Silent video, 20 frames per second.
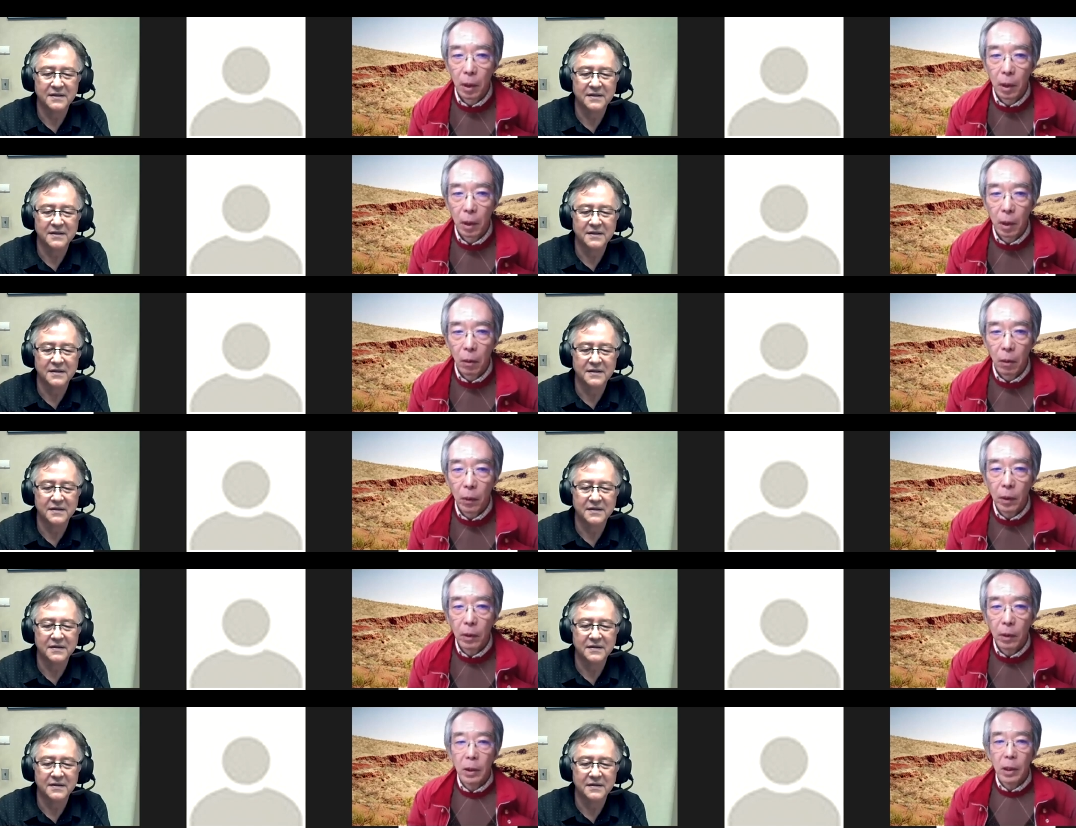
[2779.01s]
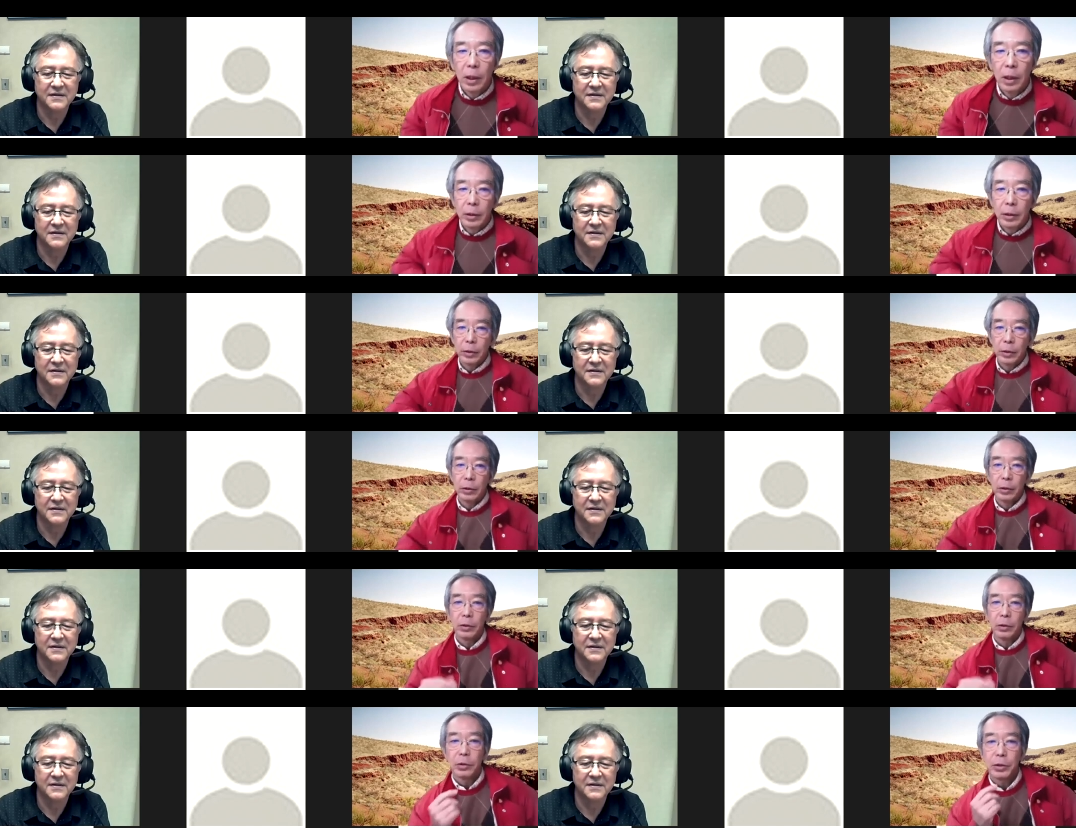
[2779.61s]
Speaker 1: Well, you
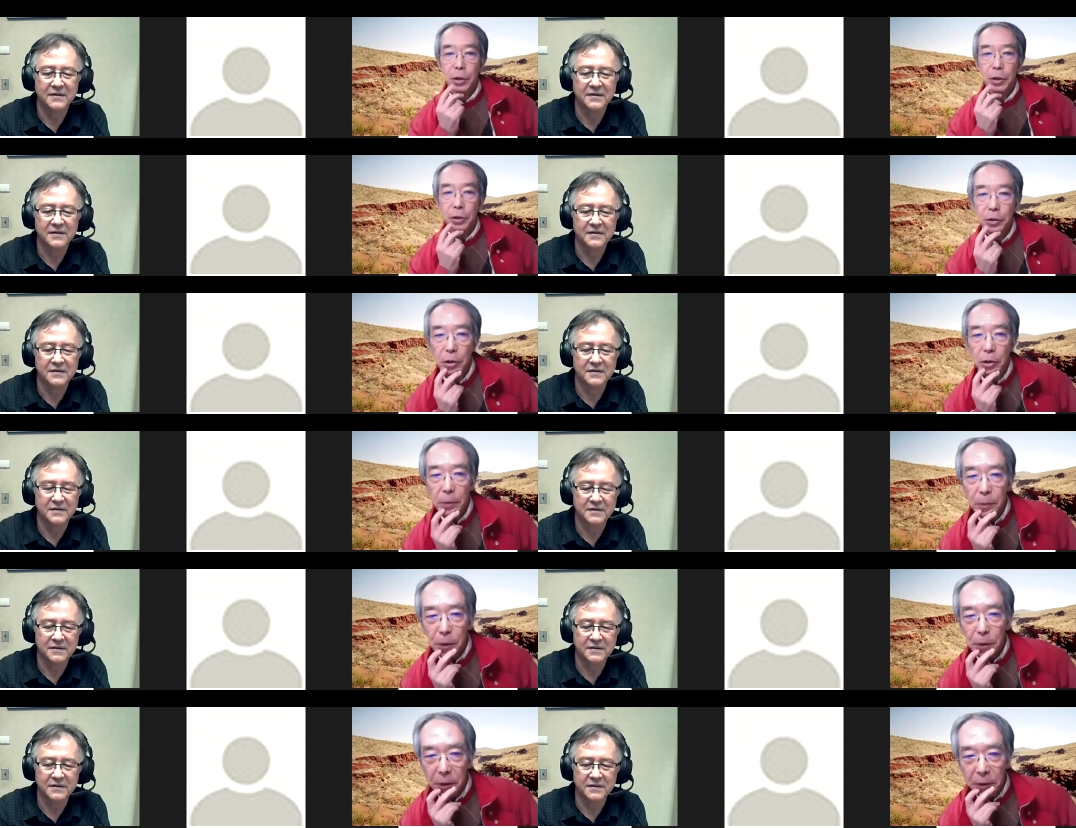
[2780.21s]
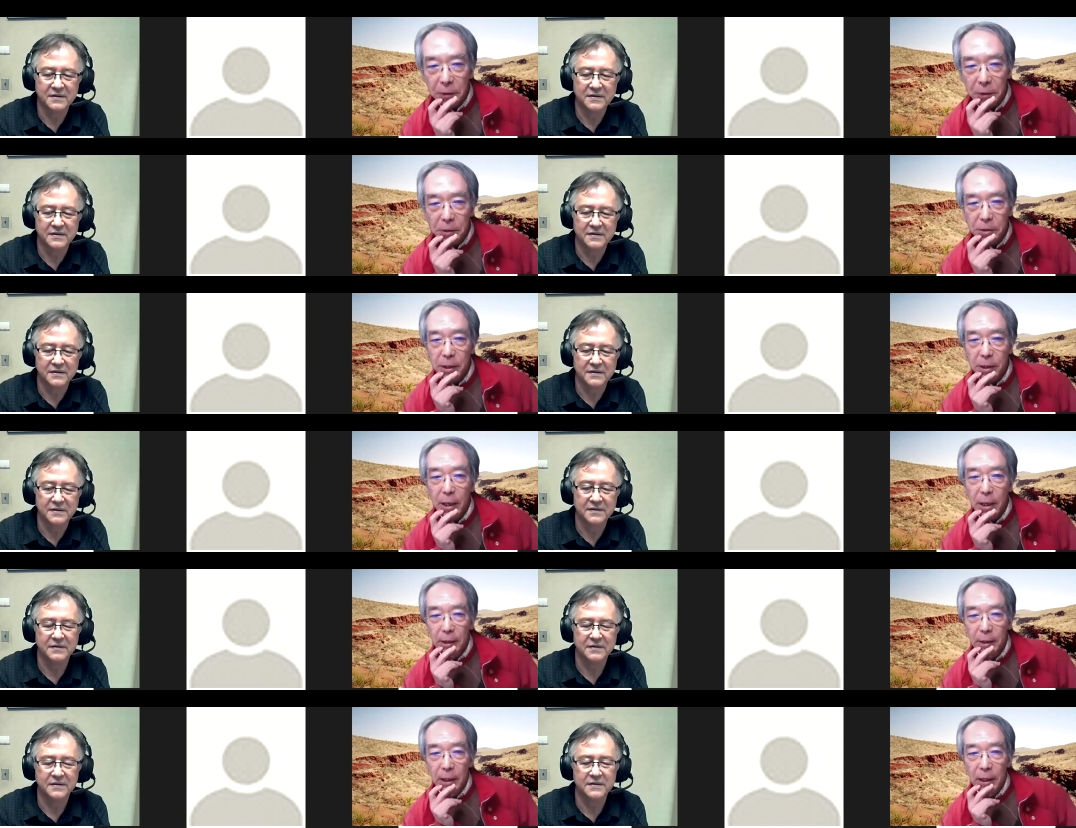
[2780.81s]
know, Chernobyl
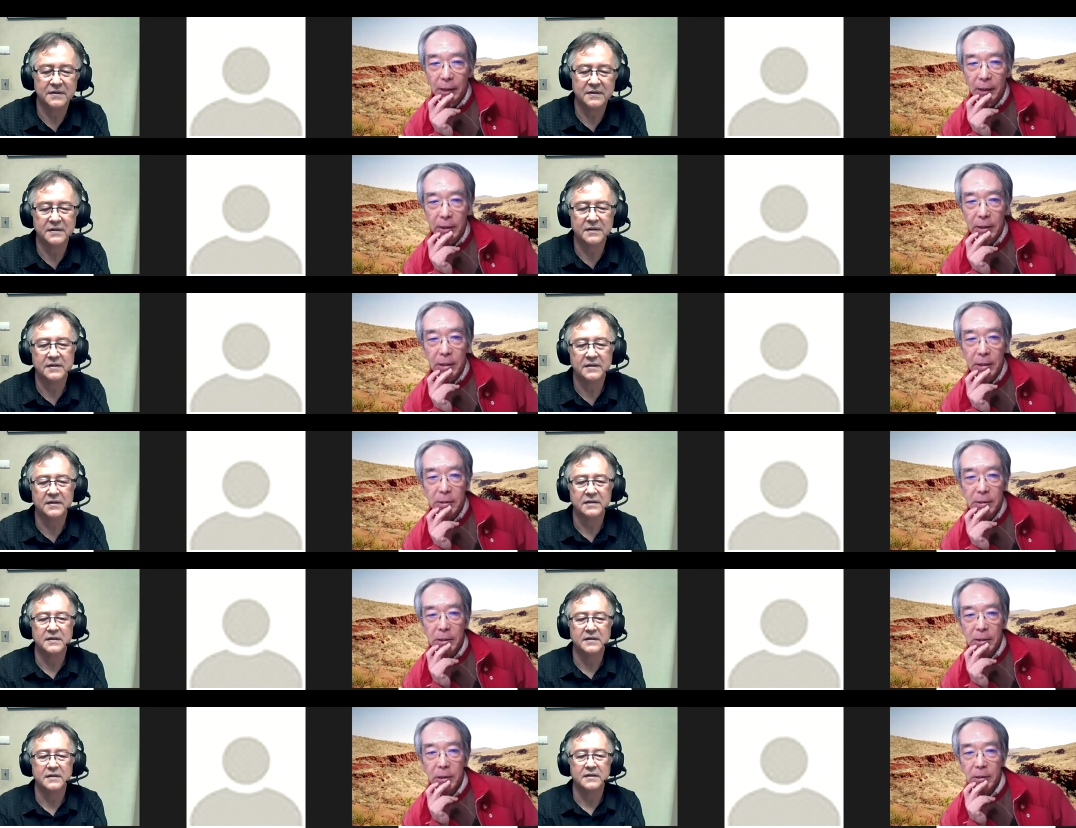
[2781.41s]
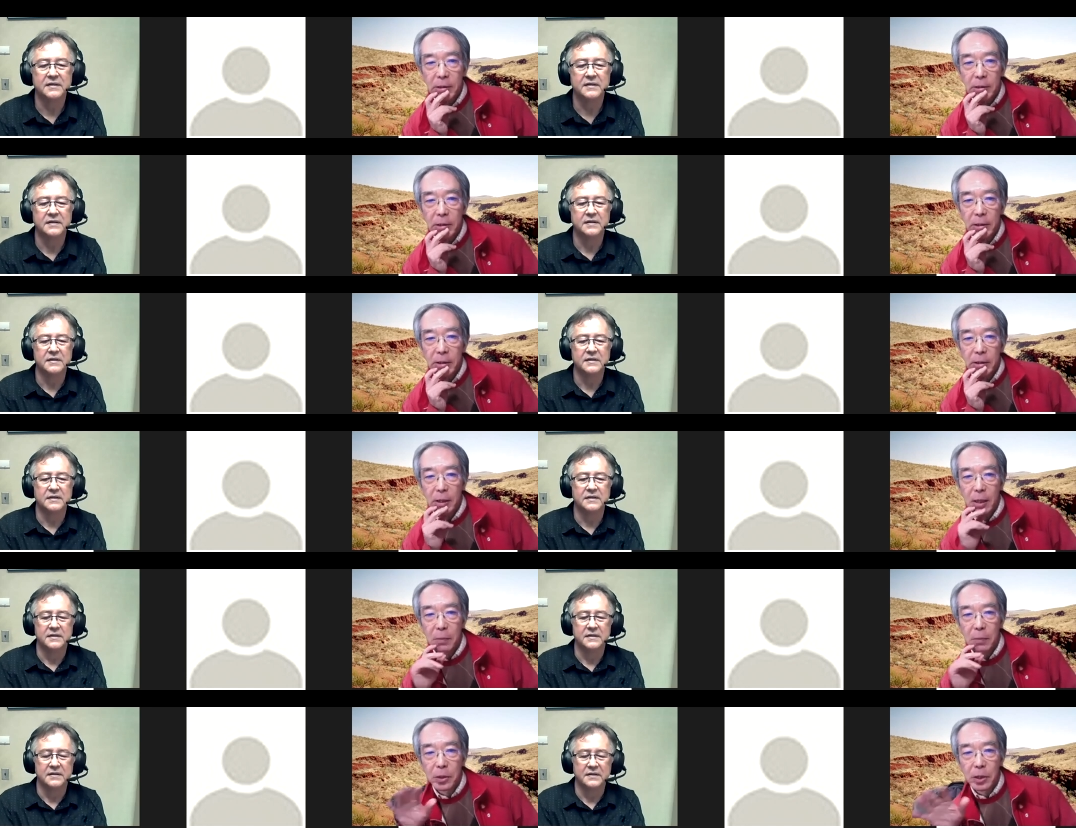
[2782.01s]
standard is, is uh,
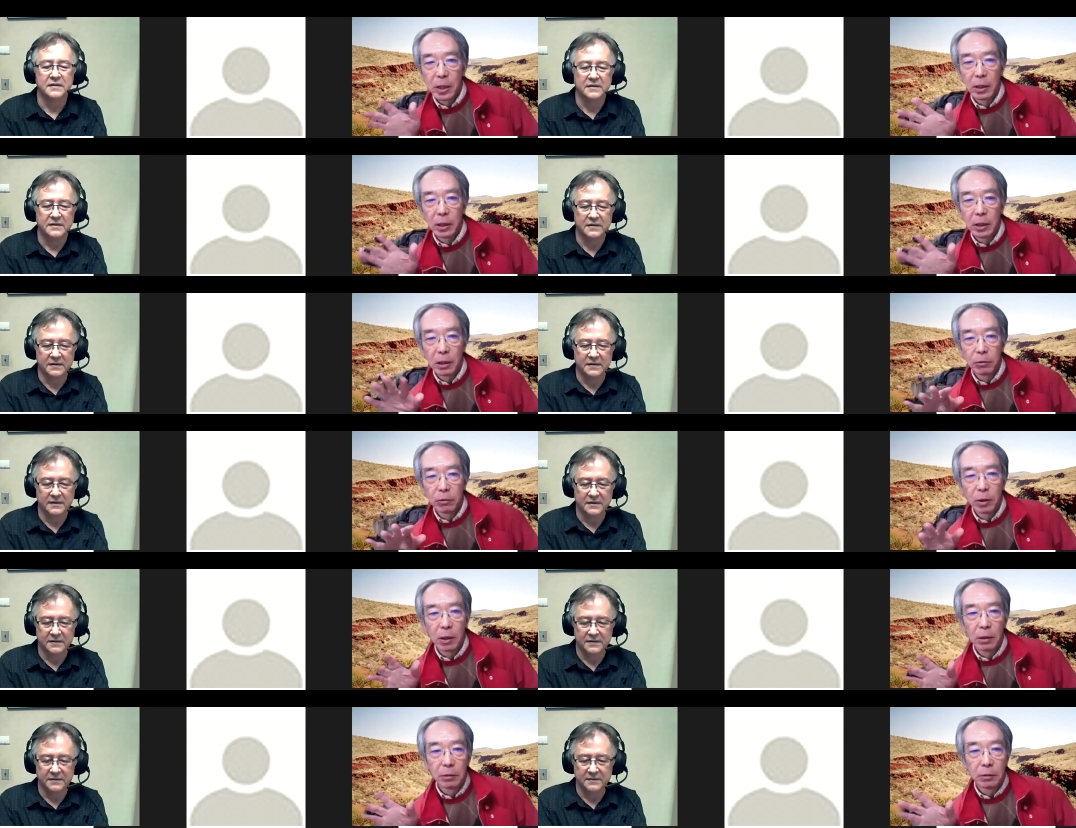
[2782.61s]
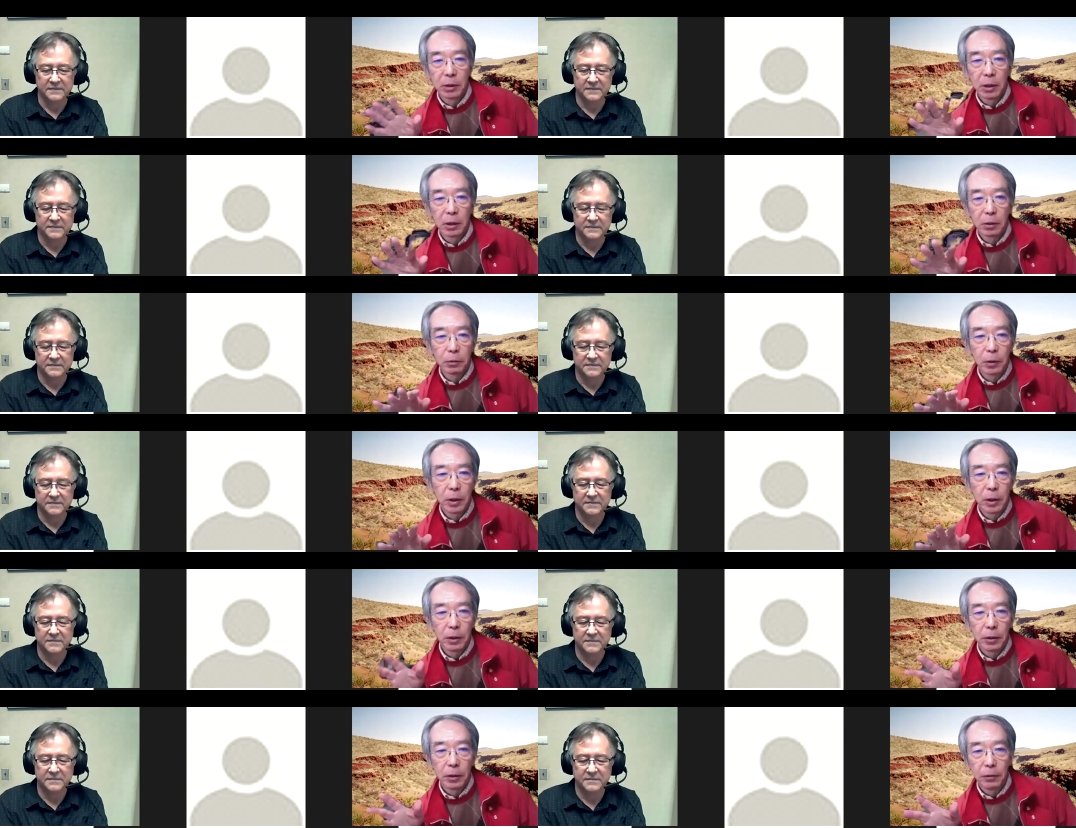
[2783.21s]
something around uh,
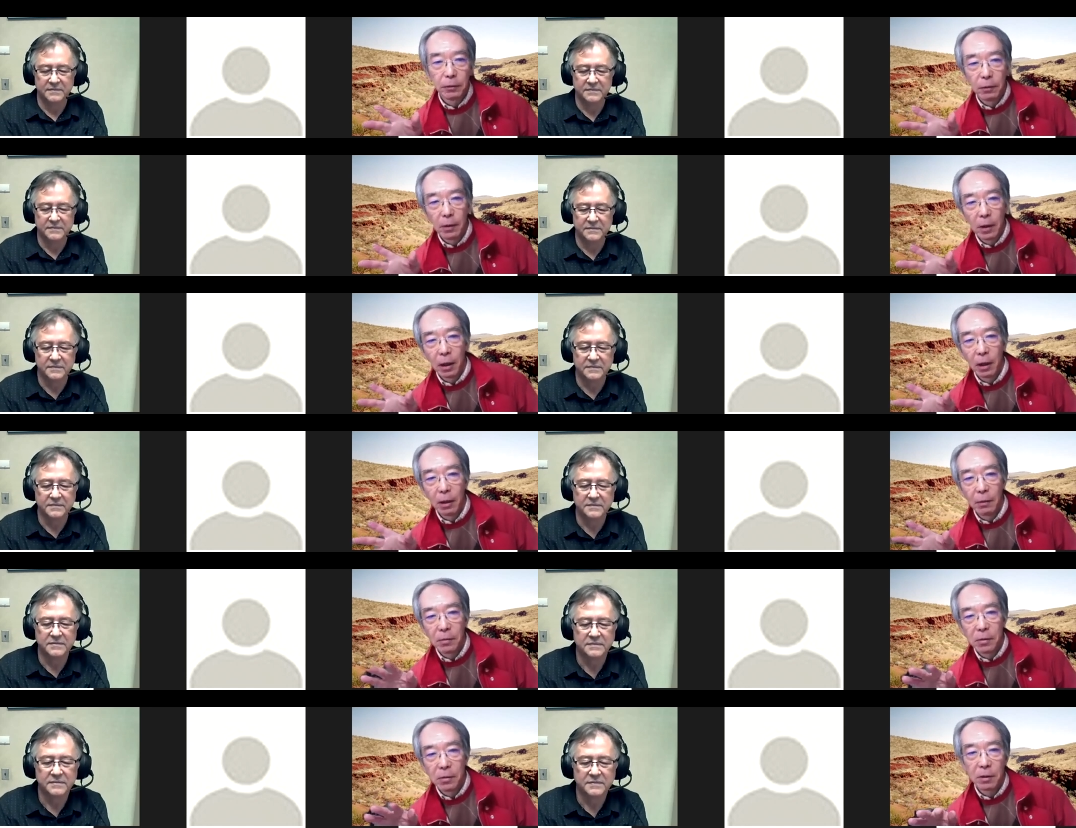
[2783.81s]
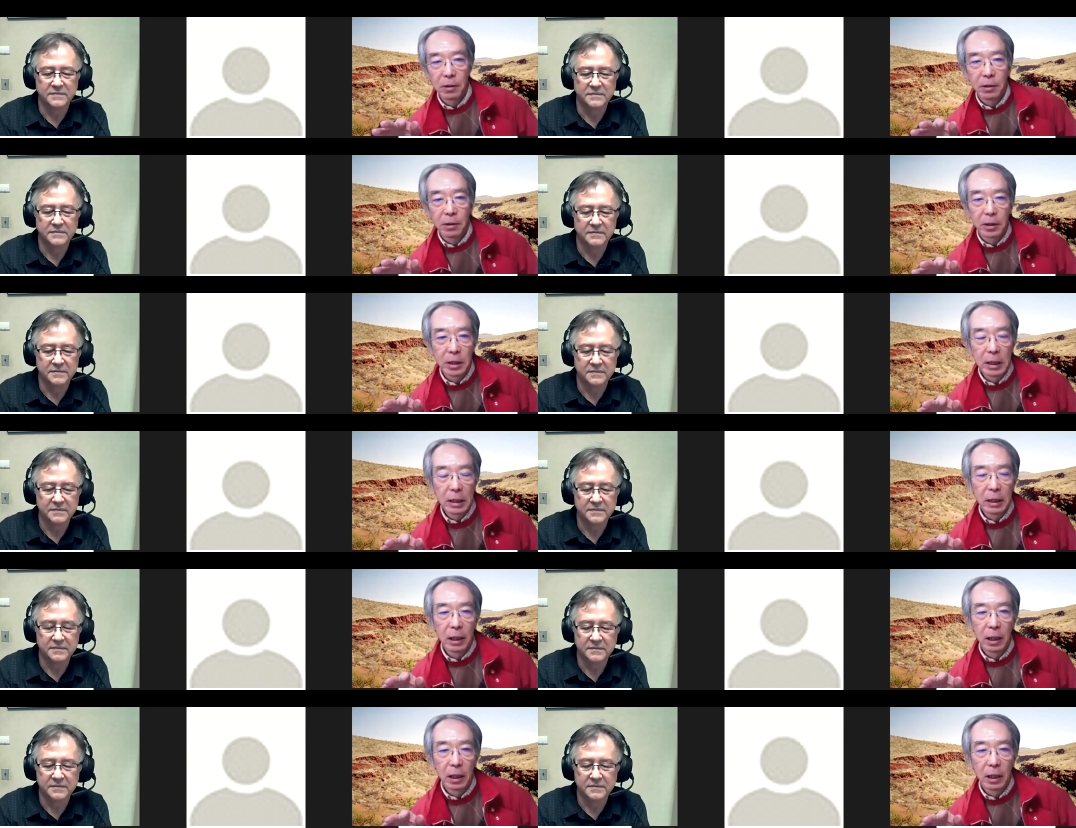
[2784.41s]
25, 30.